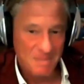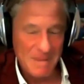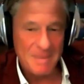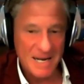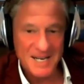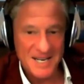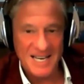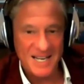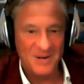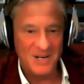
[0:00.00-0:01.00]
mum and
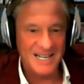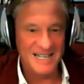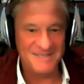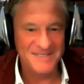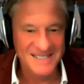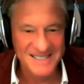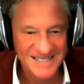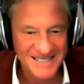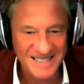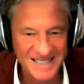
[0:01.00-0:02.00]
dad are alive.
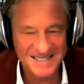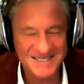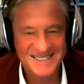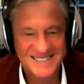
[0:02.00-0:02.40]
and